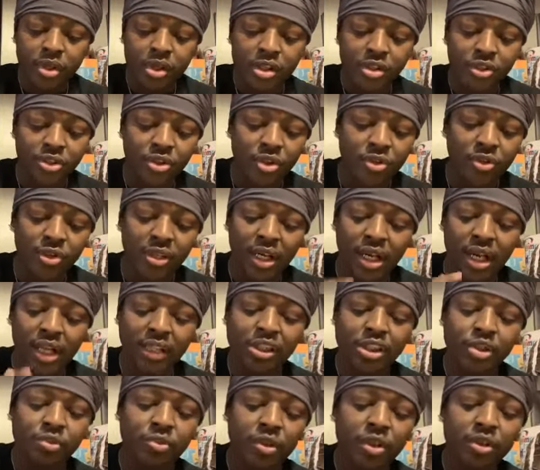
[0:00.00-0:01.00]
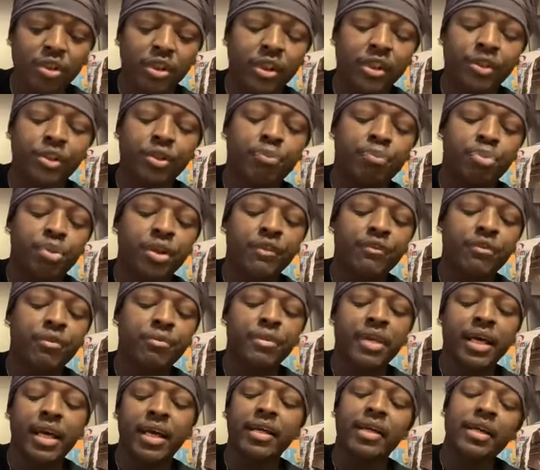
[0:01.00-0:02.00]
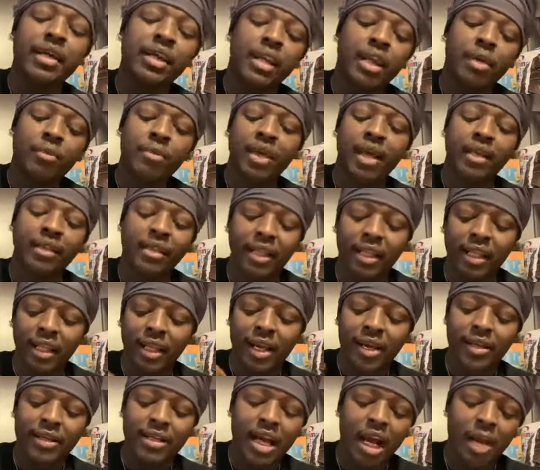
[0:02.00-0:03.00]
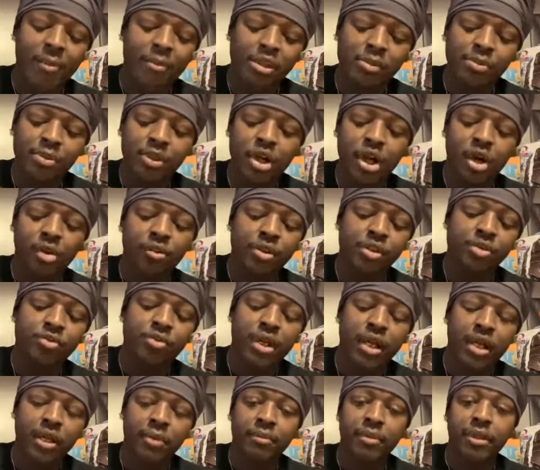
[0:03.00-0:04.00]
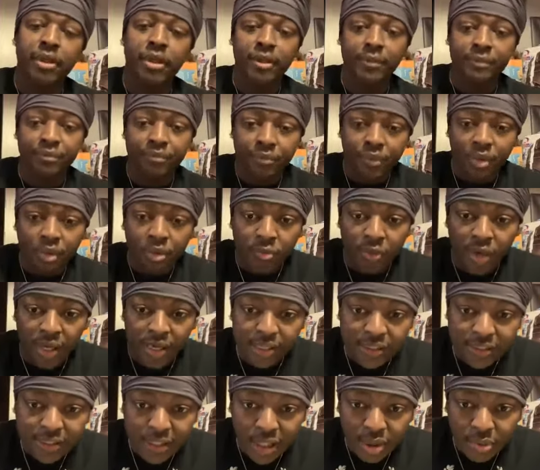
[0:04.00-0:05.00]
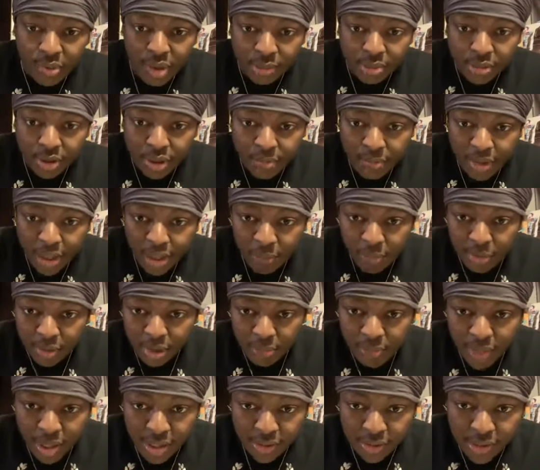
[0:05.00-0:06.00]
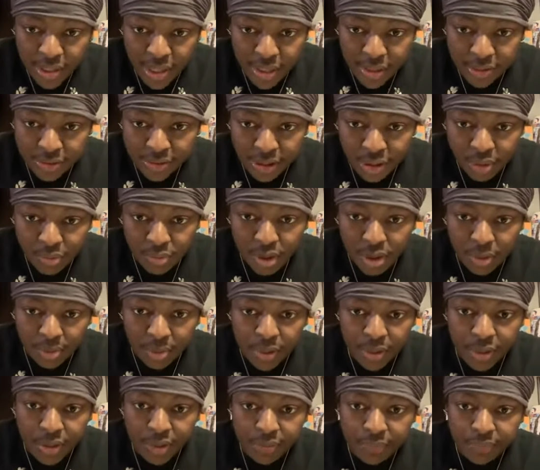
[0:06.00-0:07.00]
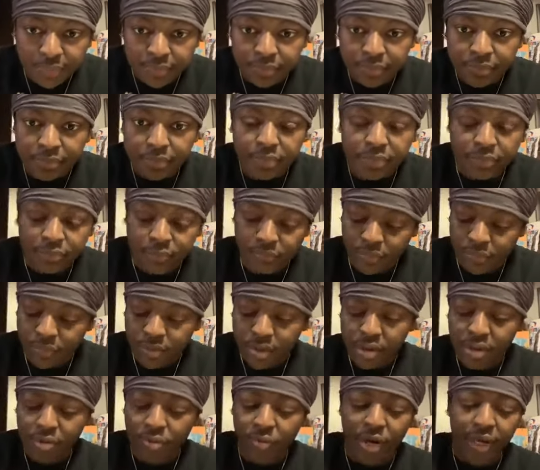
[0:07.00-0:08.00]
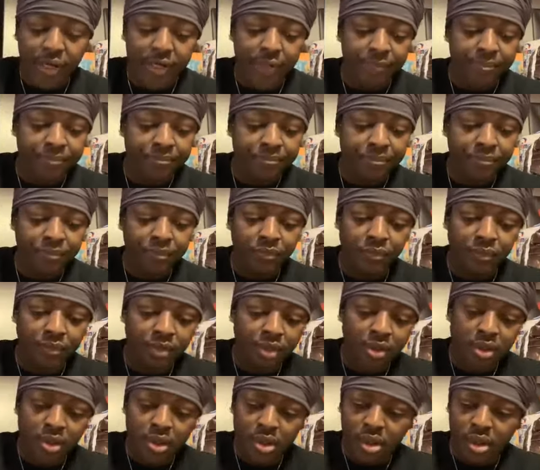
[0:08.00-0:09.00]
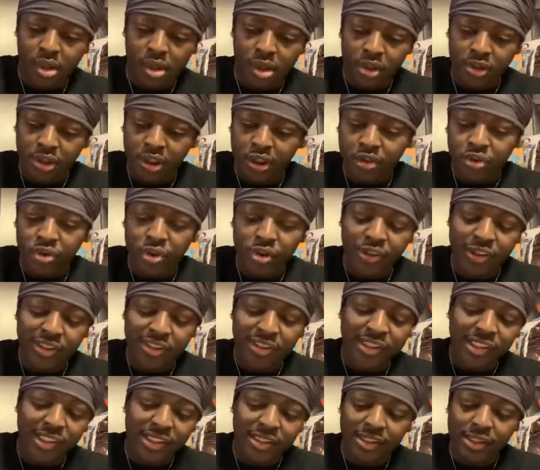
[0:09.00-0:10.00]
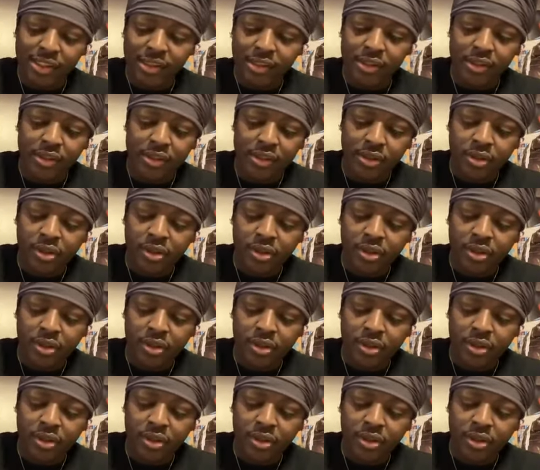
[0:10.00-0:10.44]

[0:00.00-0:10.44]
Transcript: So I just wanted to get the point from that, that we got to let our garments be always white, man. Right? And shalom to the mighty brother Mattathiah. Shalom, king. Right? So let's go into Genesis.